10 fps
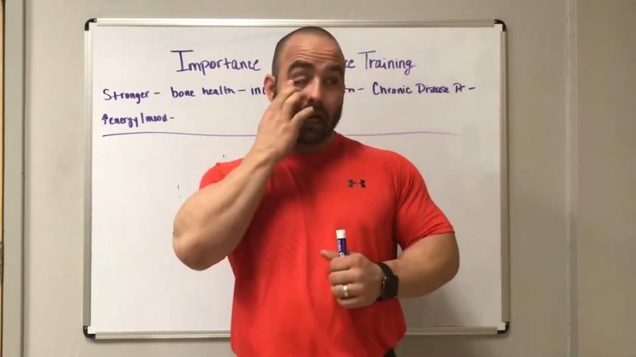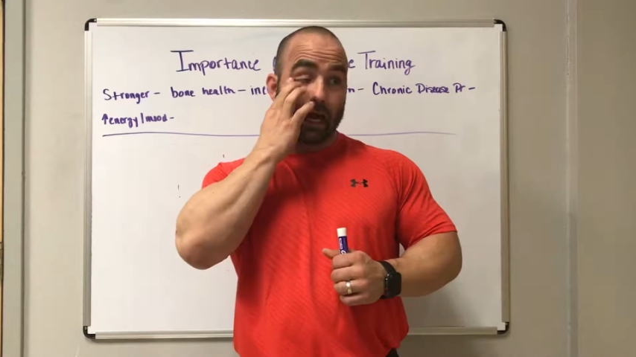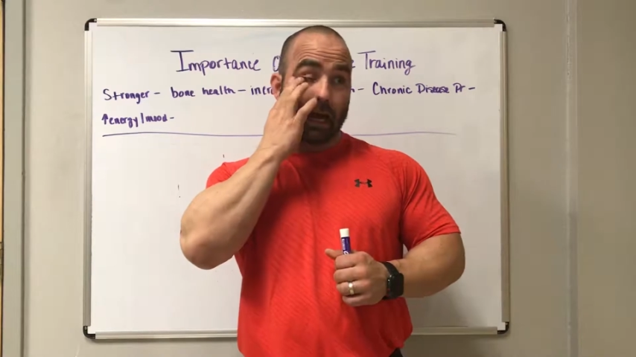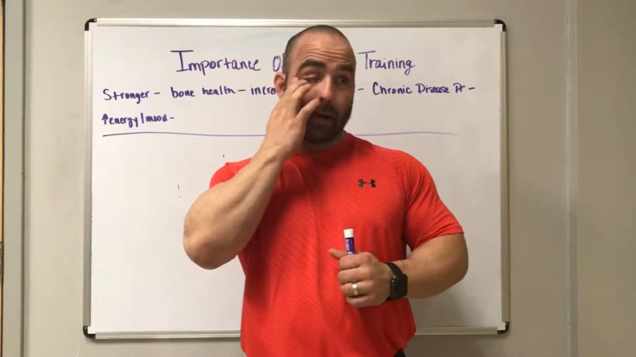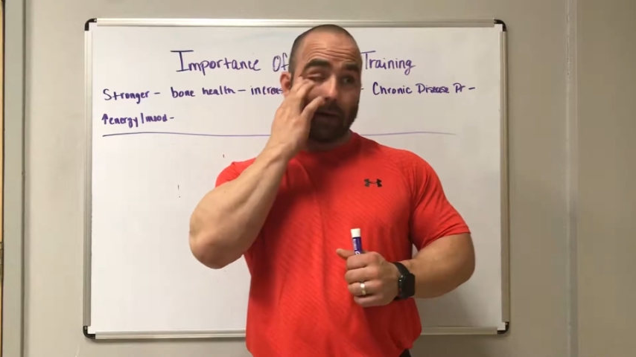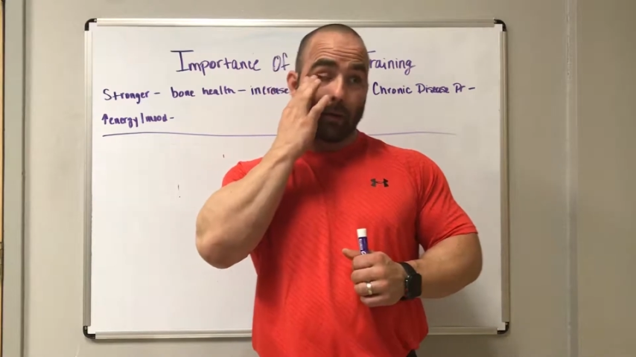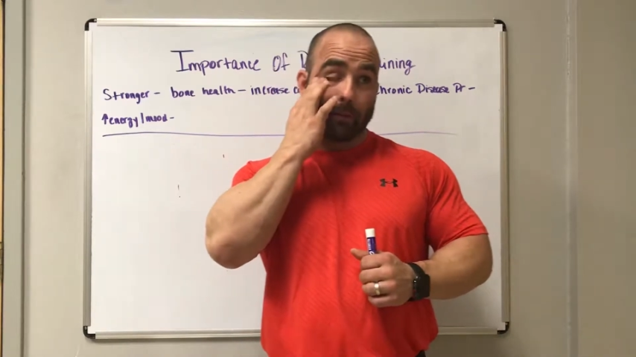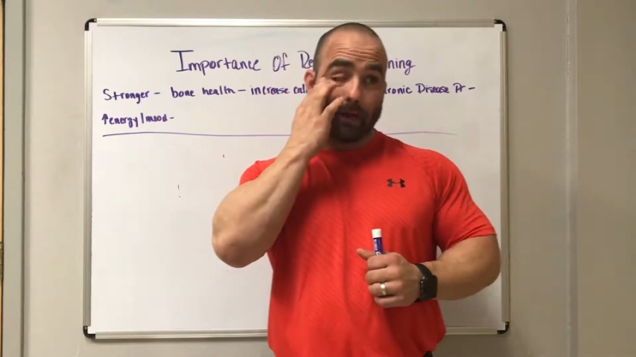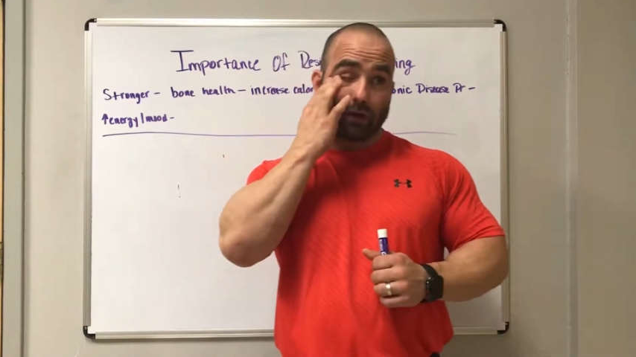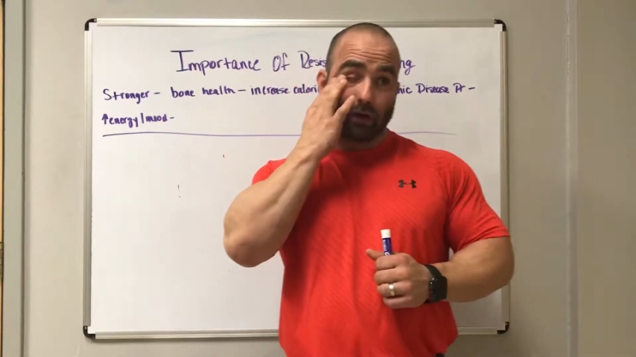And I want to
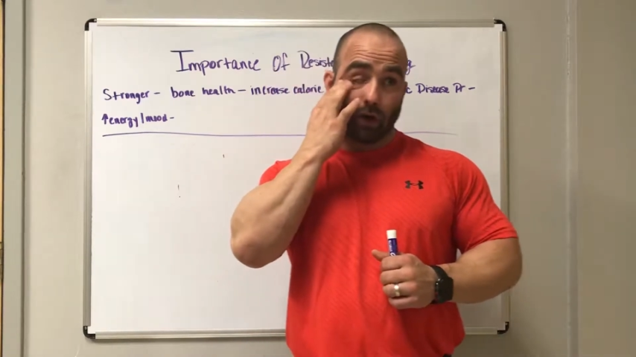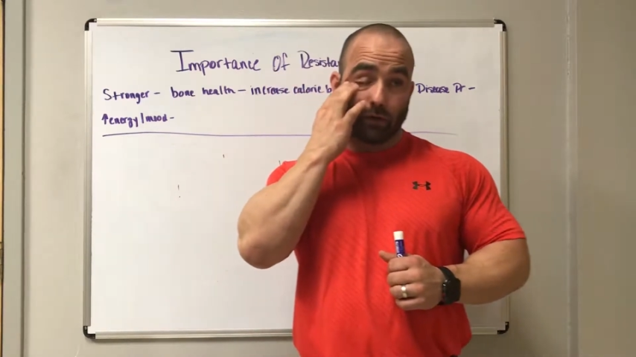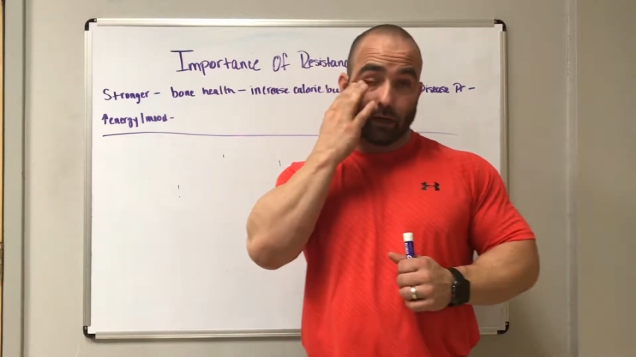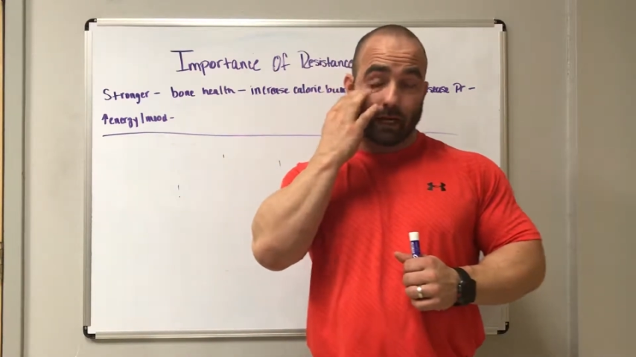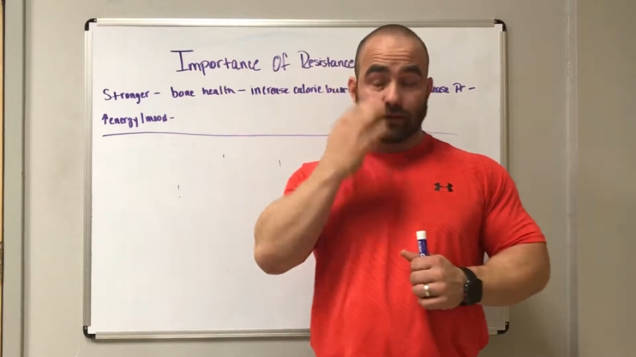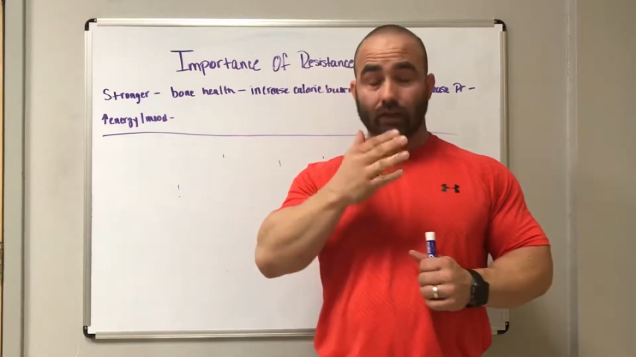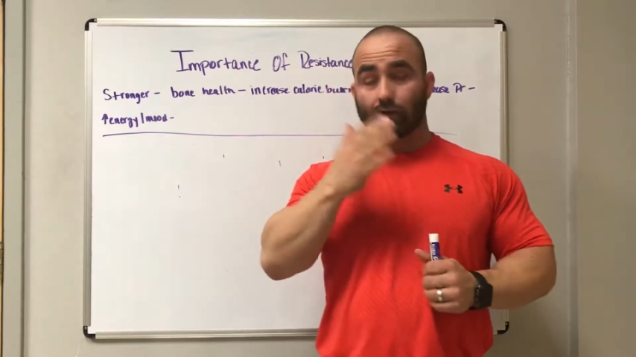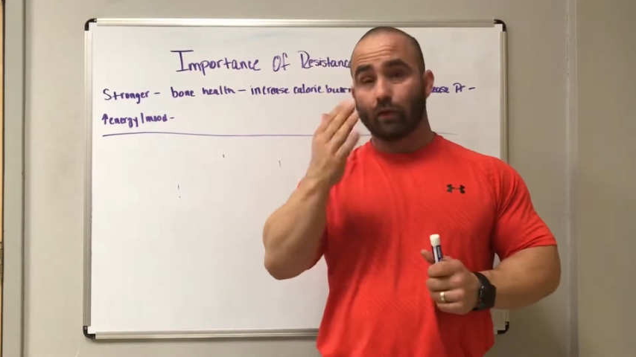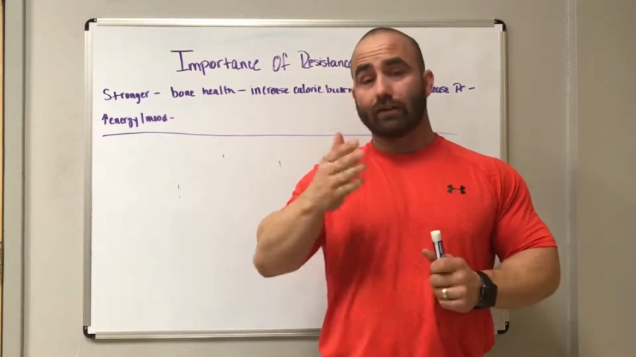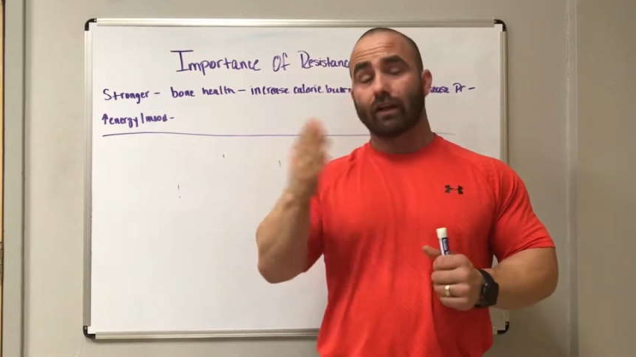make sure over the next 6
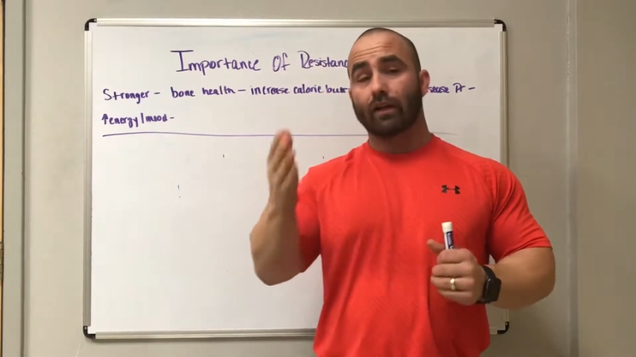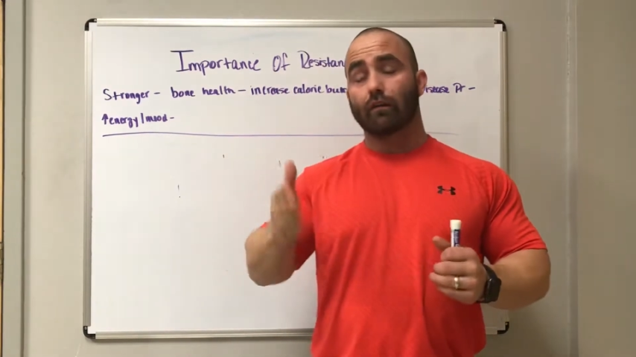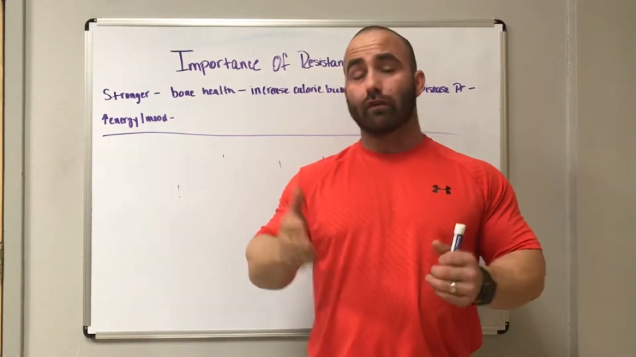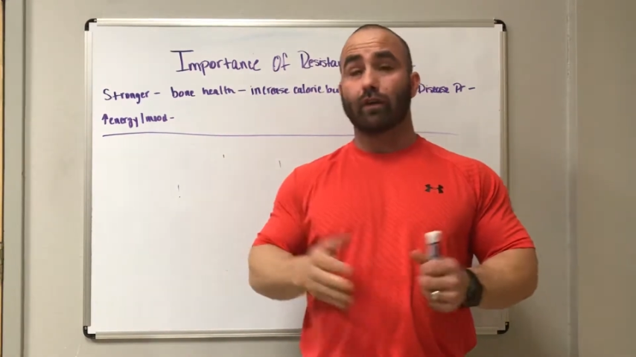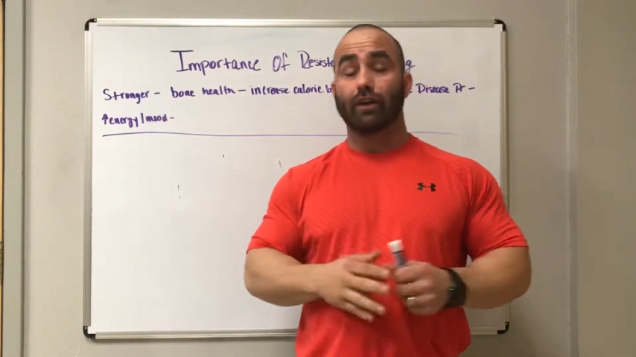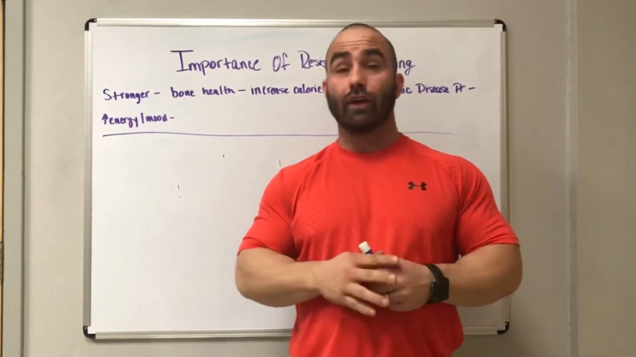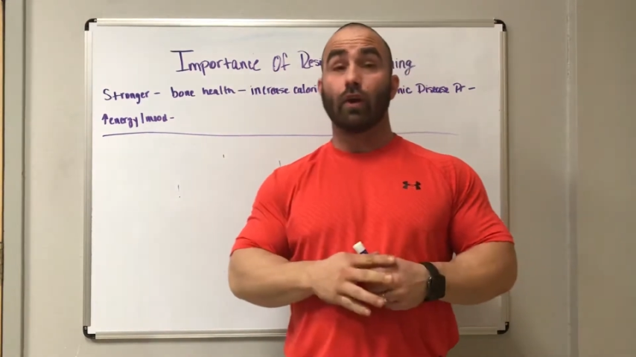weeks I cover,